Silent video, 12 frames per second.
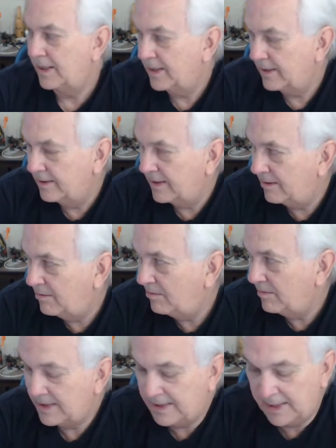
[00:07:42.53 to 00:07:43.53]
Yeah, I'm
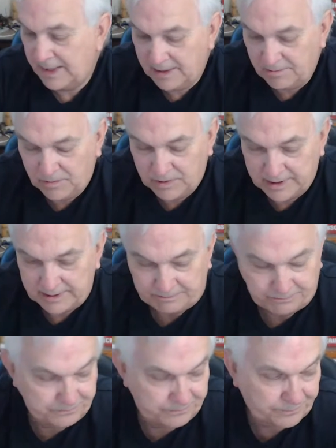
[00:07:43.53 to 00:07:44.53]
on my second
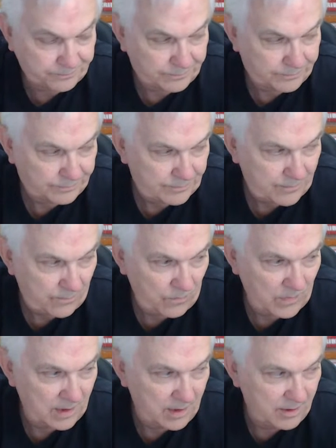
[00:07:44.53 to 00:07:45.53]
one.
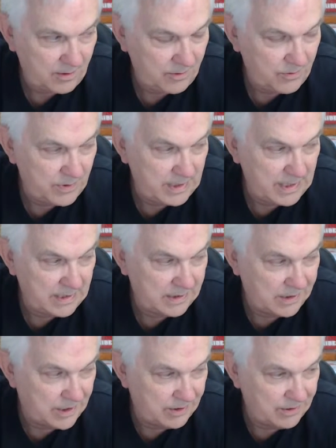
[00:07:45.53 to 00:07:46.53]
We
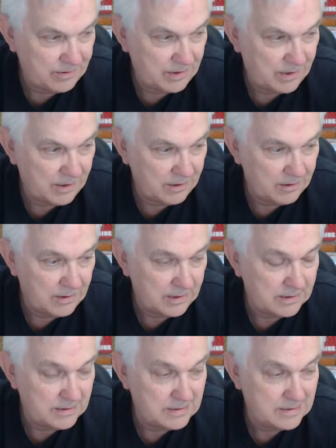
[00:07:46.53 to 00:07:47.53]
had to do
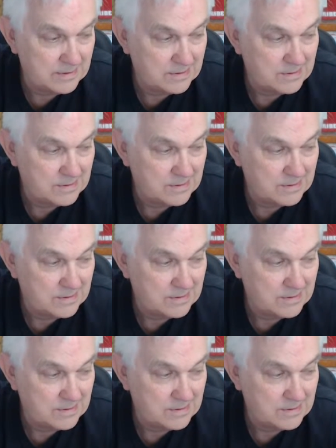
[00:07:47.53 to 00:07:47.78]
our